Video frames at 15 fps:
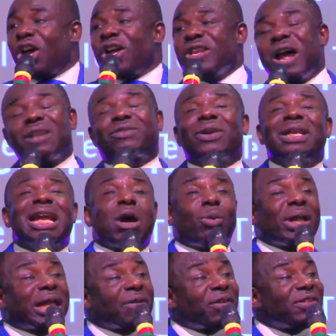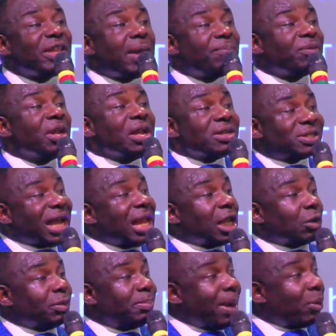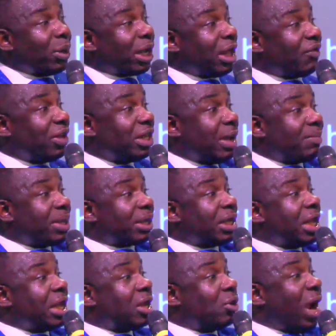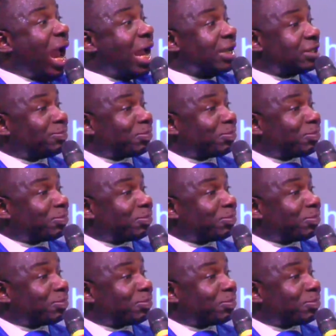Not only are we giving them salary, but we're giving them a raise,